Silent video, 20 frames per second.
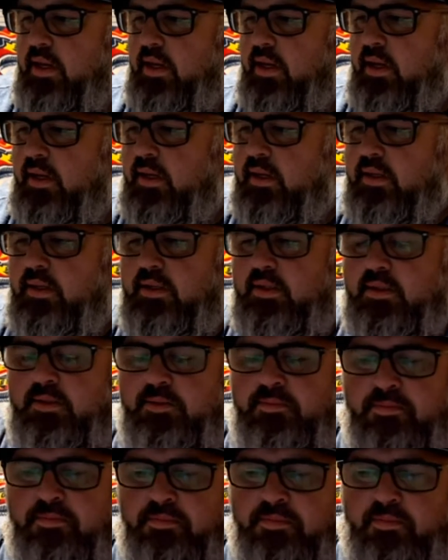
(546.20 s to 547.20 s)

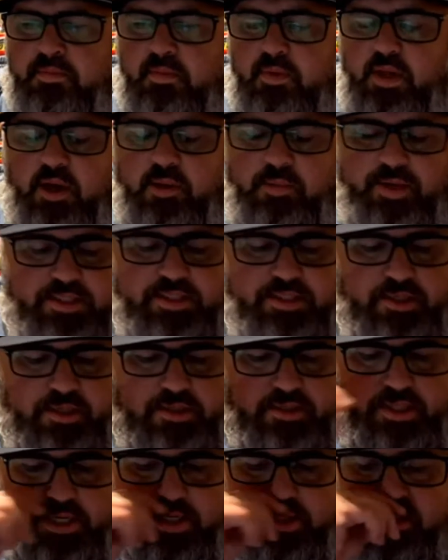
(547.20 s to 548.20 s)
y'all make sure to
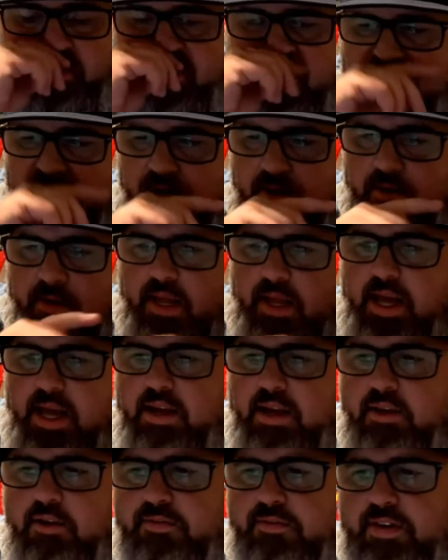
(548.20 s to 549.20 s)
check them out
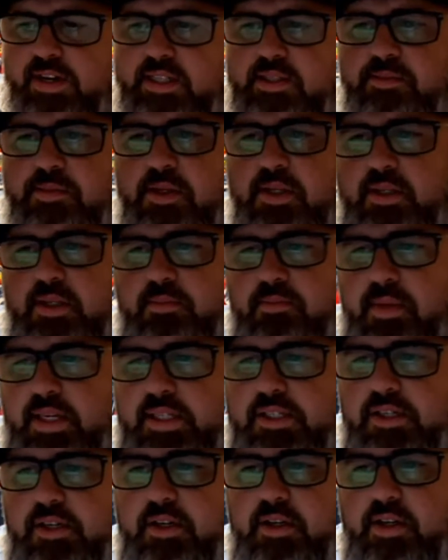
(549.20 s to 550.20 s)
online on Facebook. Make
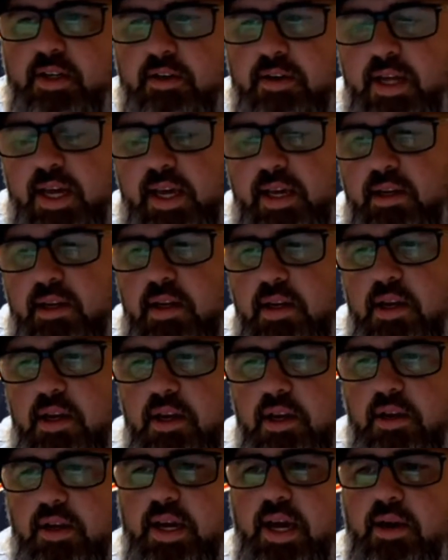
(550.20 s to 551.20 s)
sure to donate.
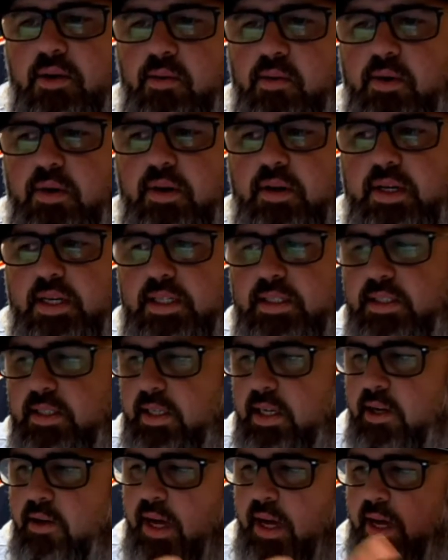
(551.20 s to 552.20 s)
You got a real easy
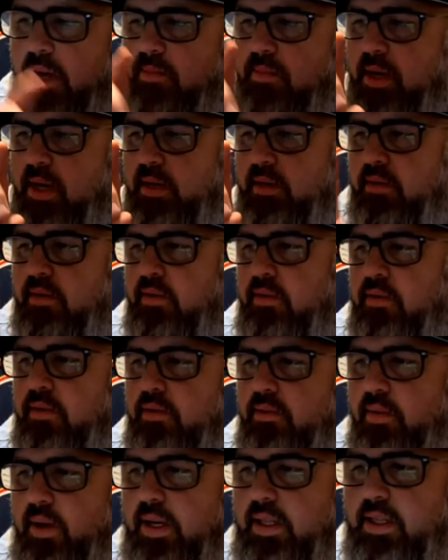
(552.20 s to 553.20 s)
donate button
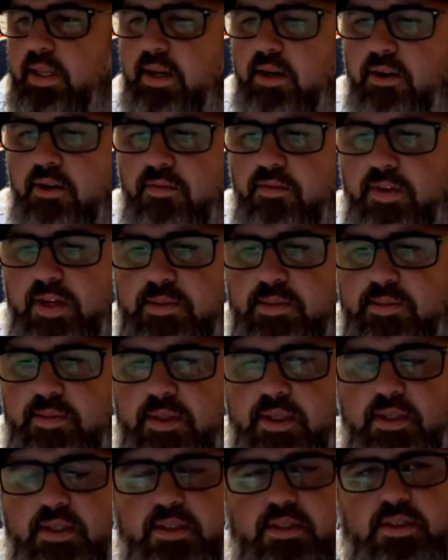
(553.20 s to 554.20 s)
right there on
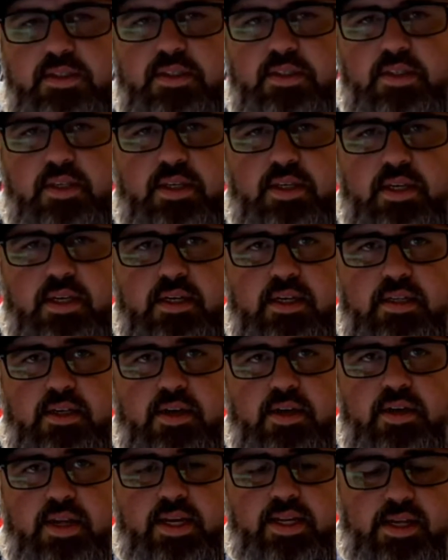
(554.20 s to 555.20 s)
Facebook. You just click
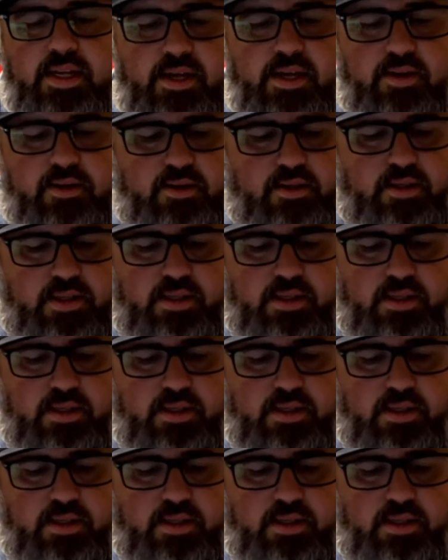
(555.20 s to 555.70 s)
donate now,